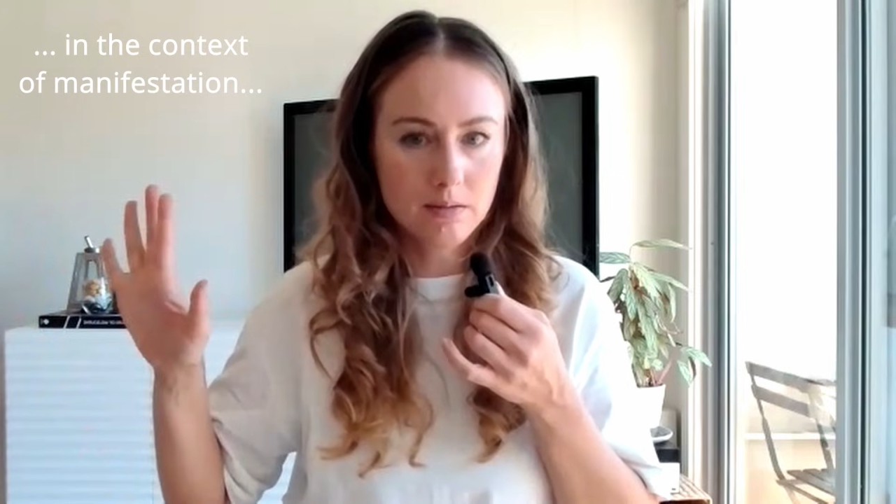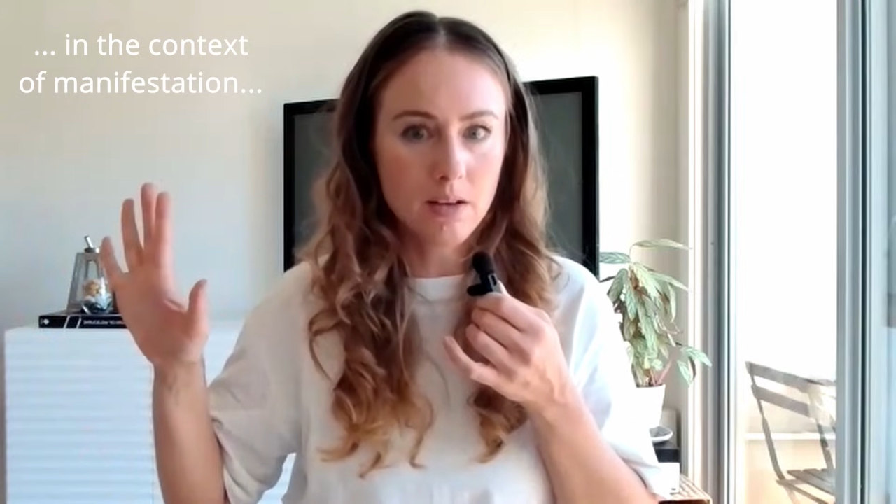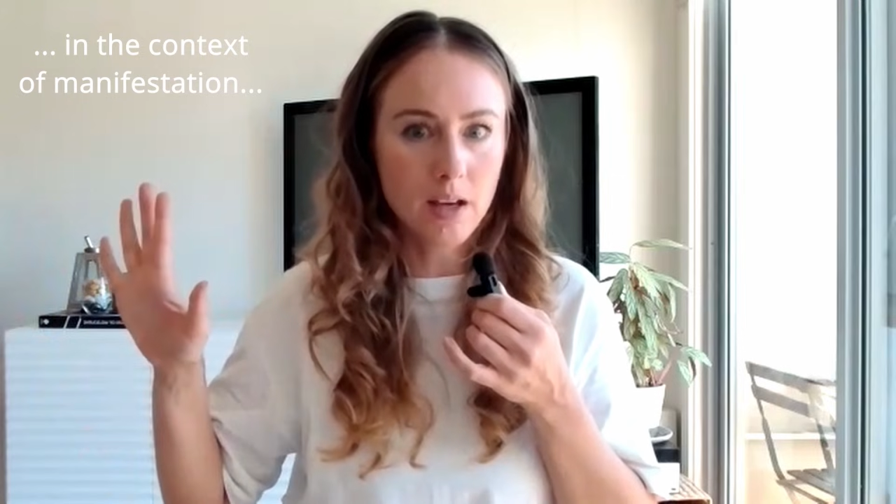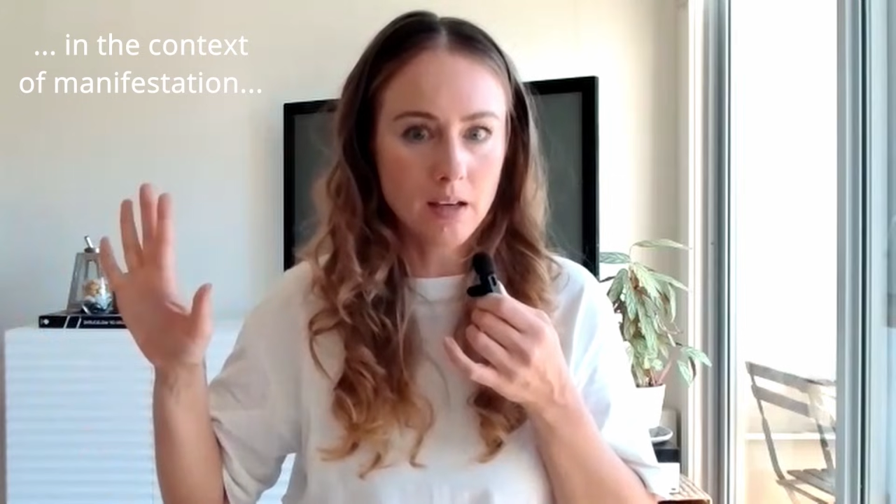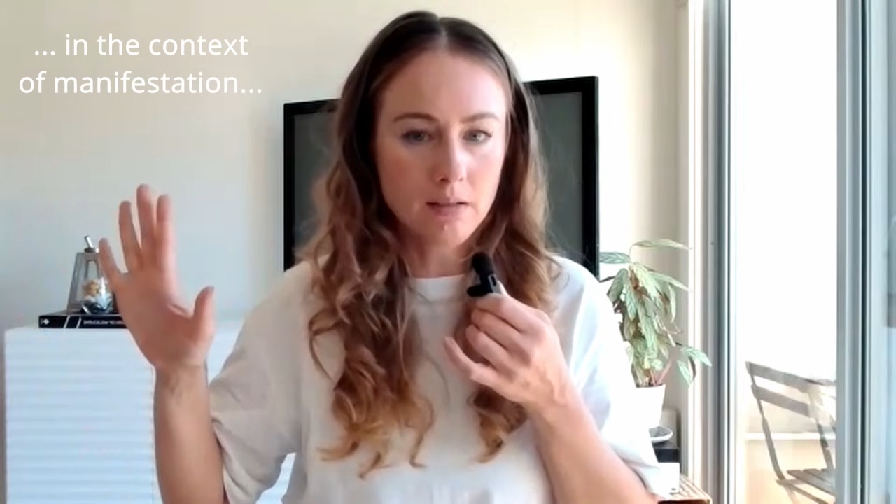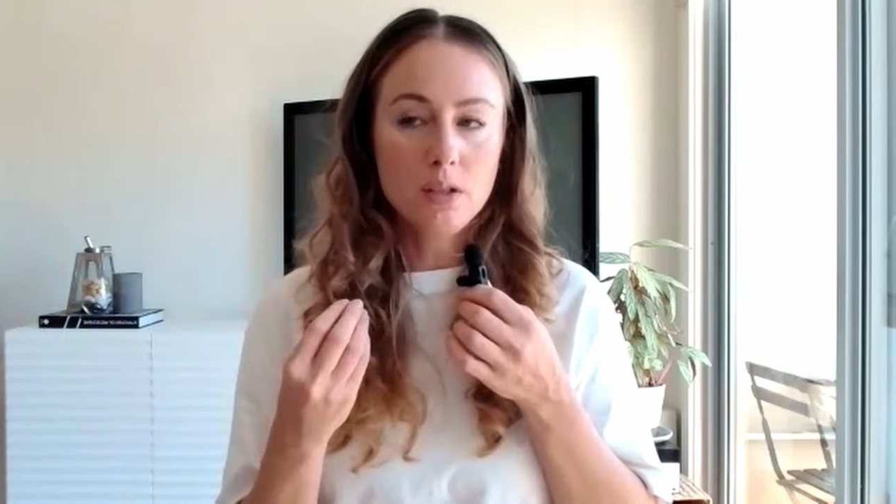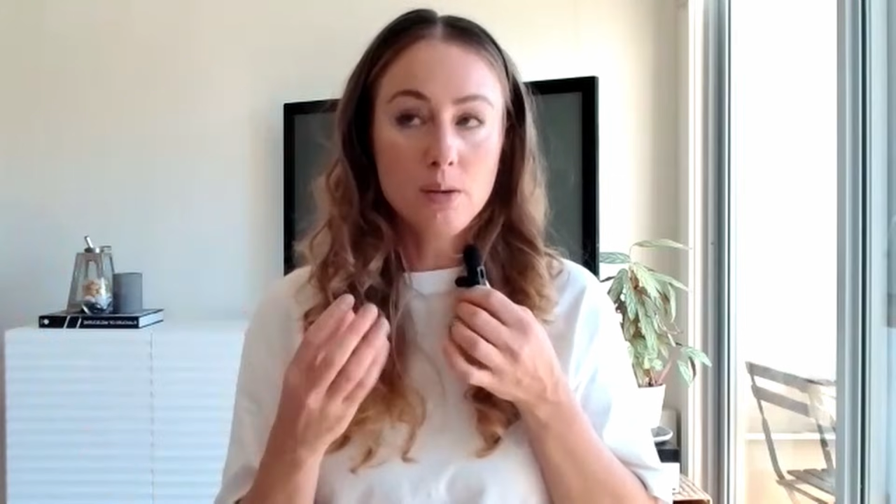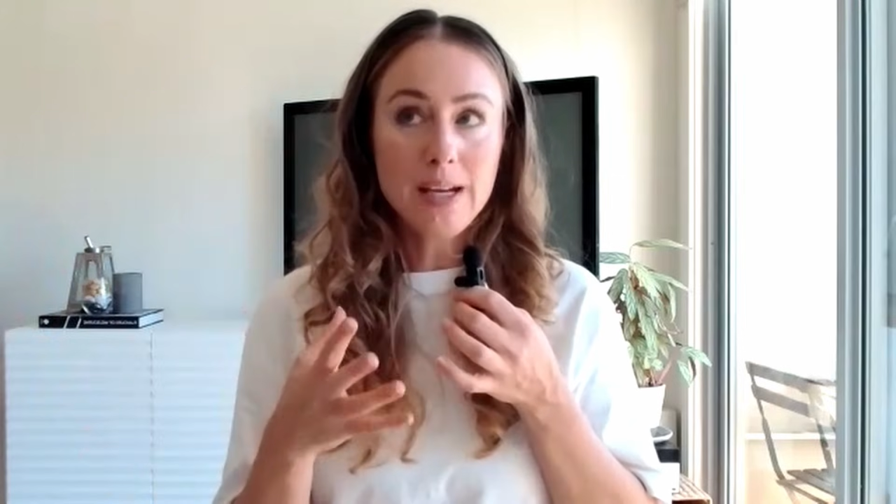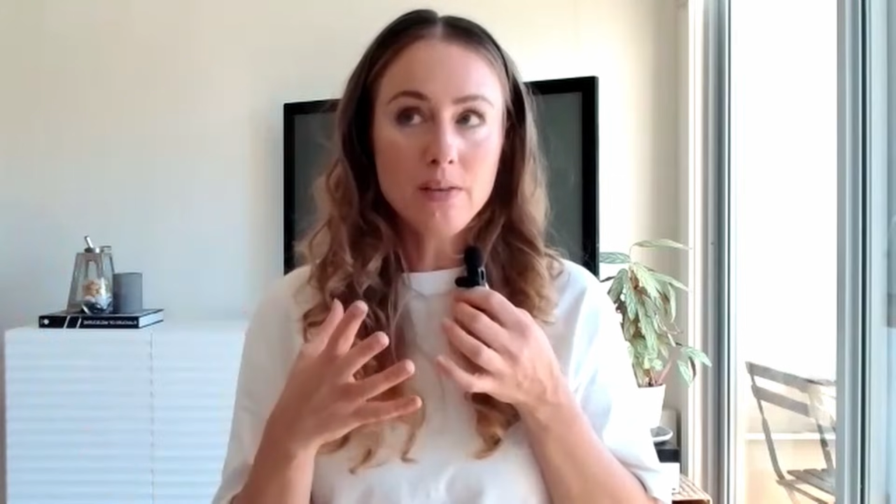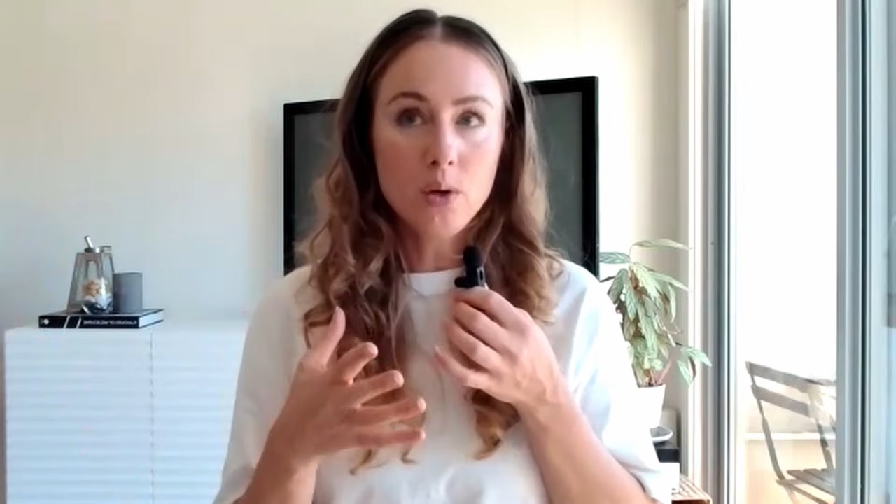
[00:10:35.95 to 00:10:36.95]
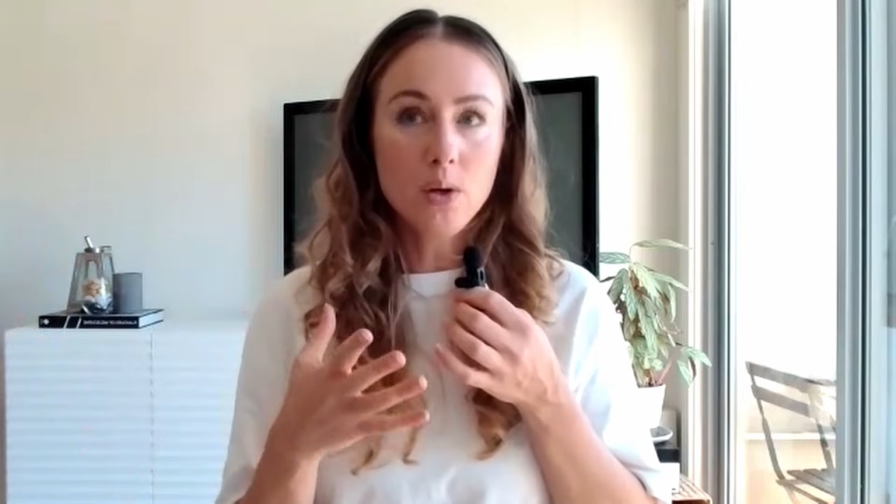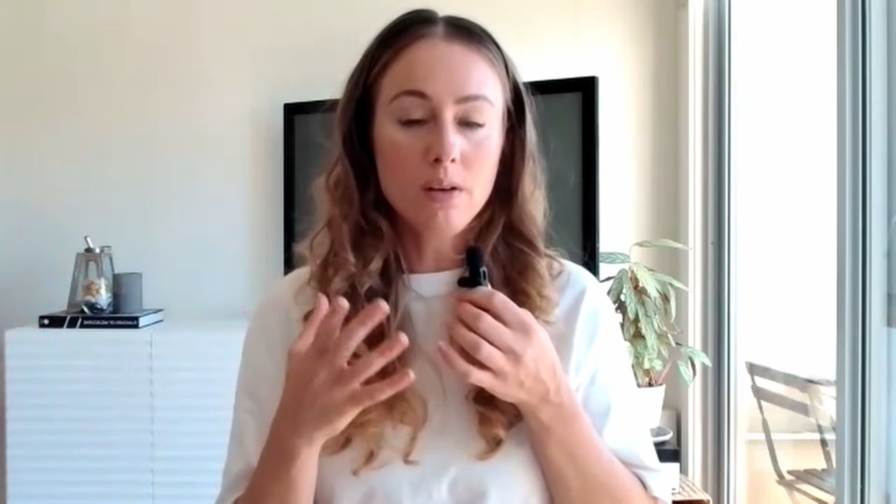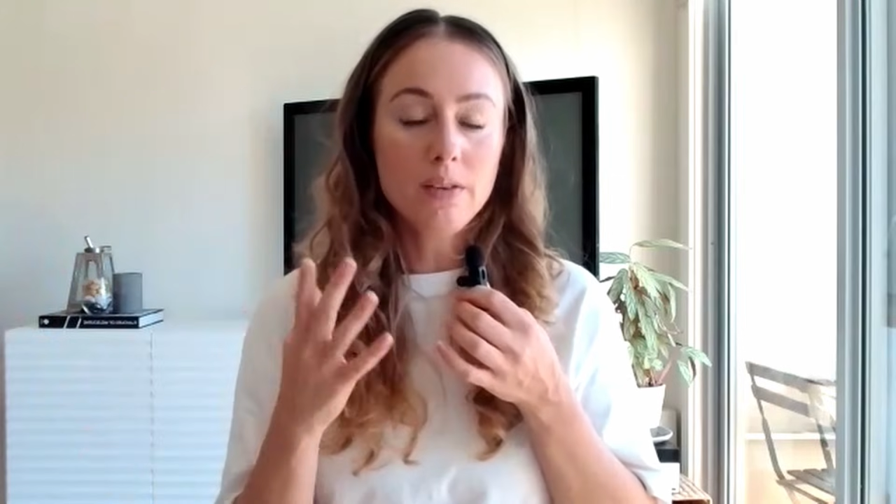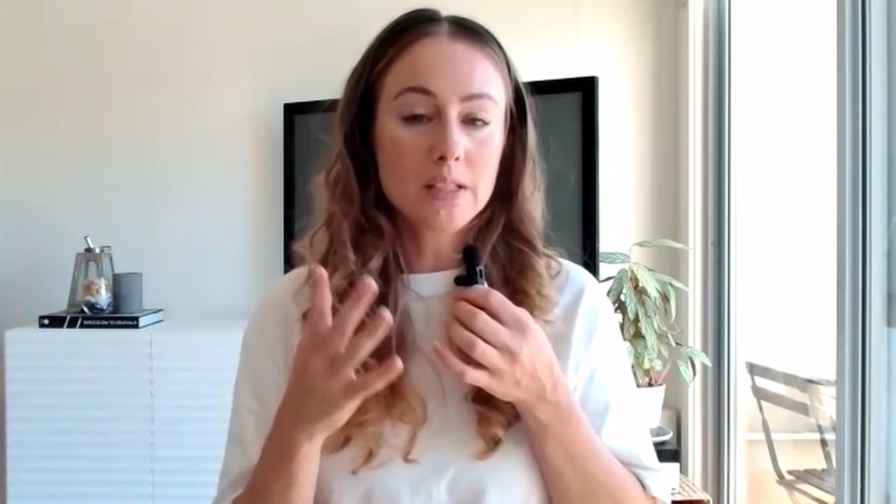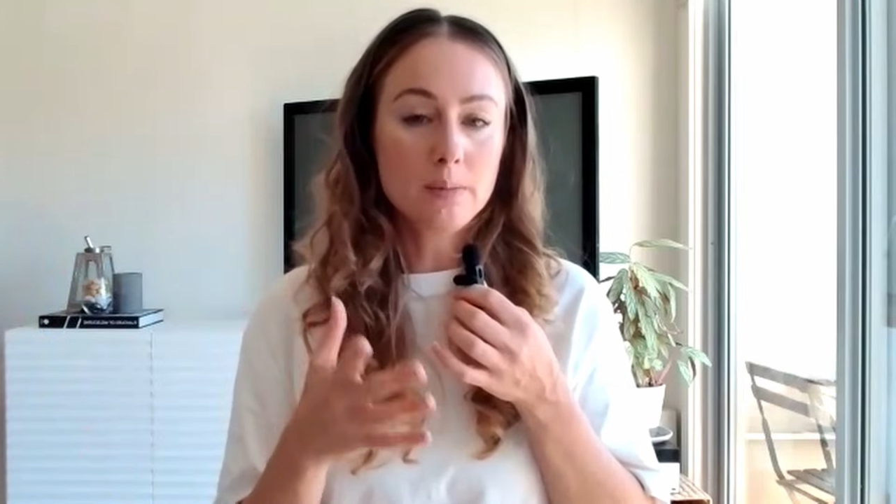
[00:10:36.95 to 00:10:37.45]
Okay. You may have heard
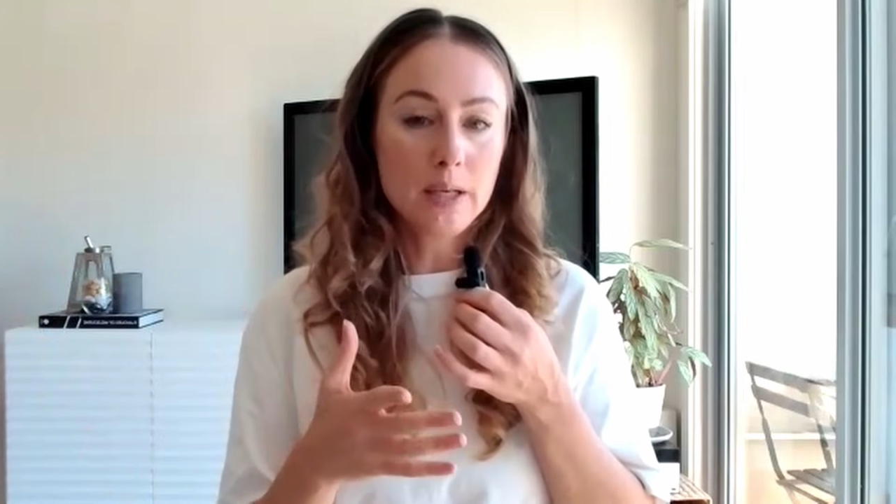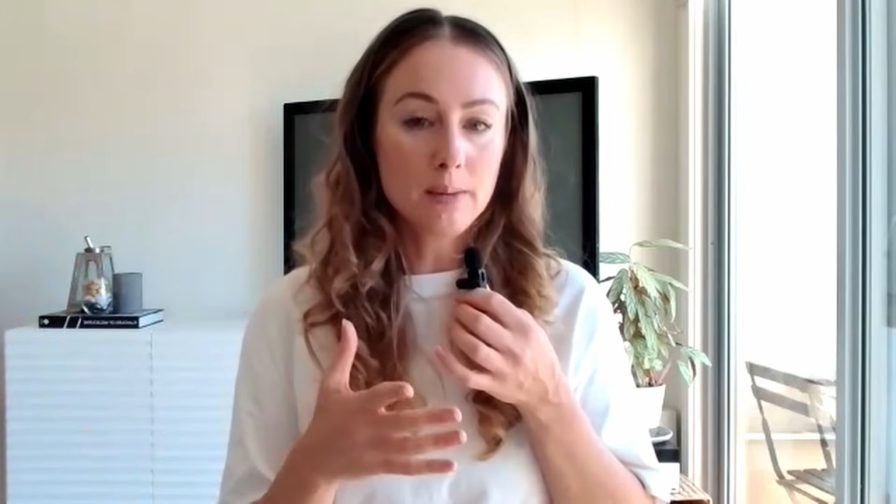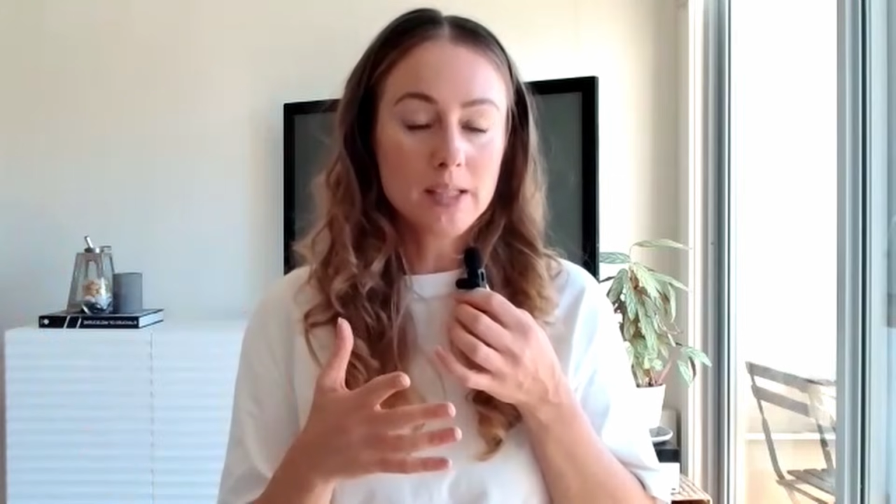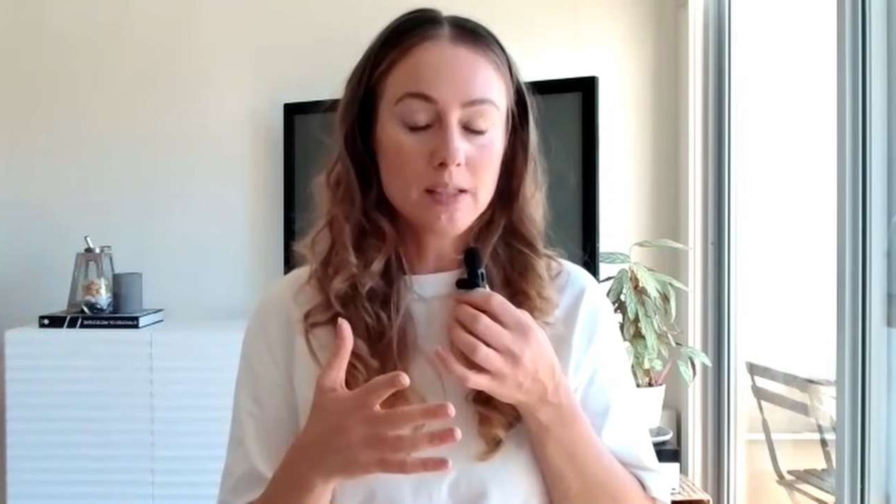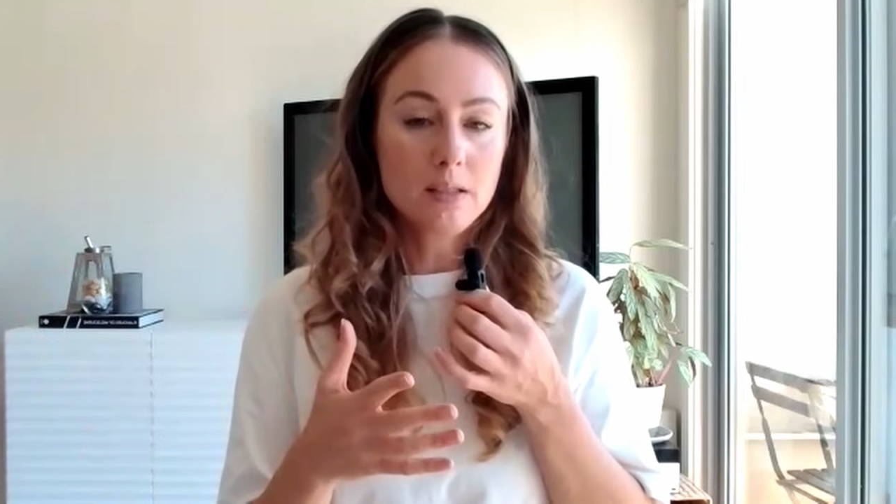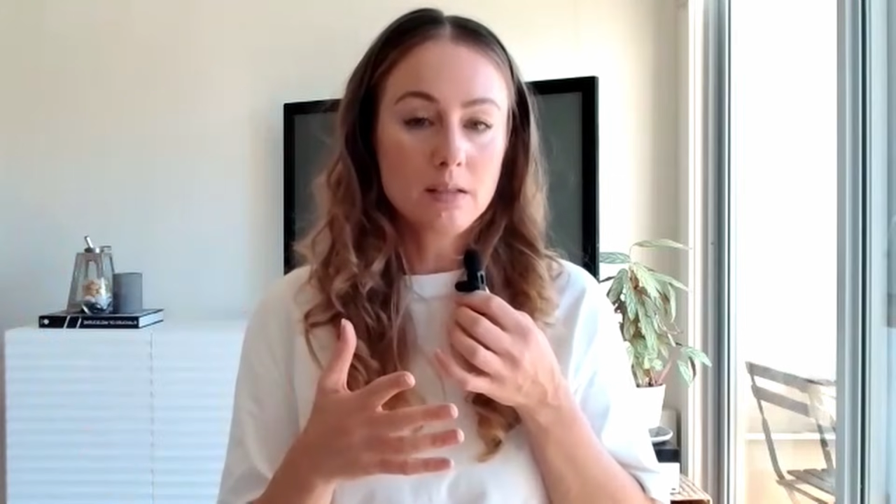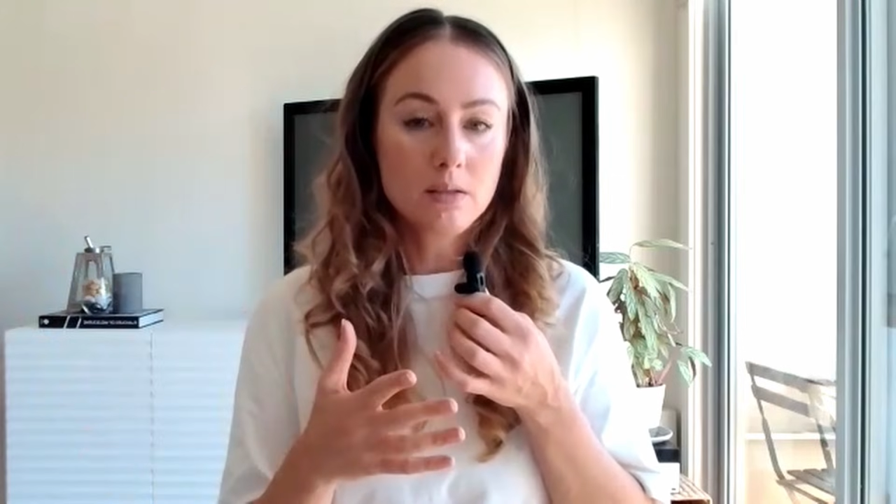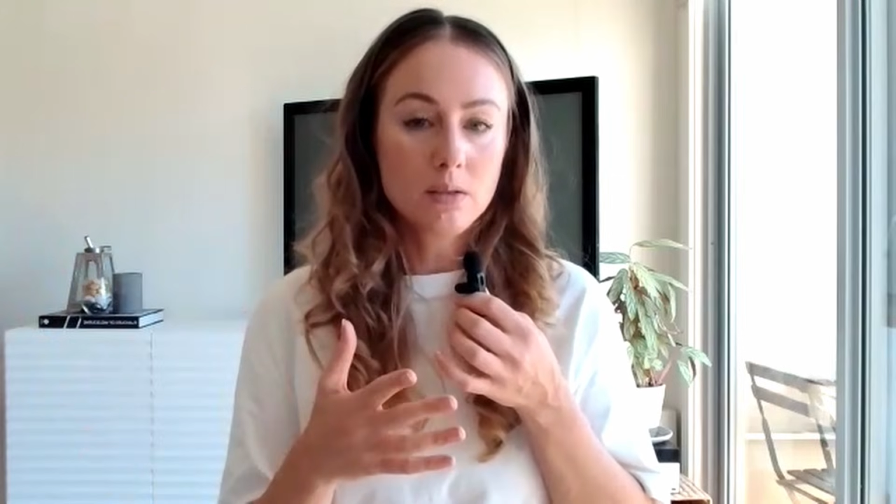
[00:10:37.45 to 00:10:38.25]
of an experiment